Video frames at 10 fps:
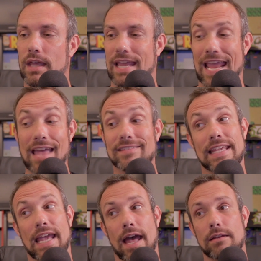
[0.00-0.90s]
It
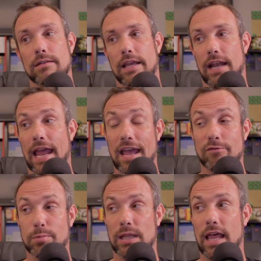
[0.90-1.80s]
hasn't yet, and I
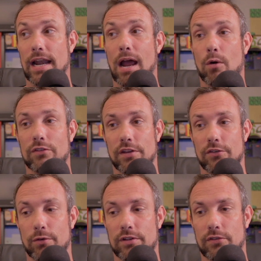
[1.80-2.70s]
have put a lot of hours
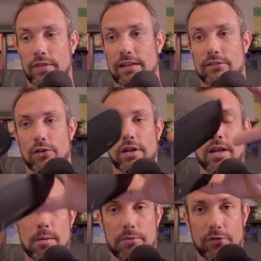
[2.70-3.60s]
into it, so that's good.
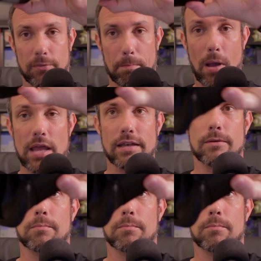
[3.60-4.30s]
But there's a button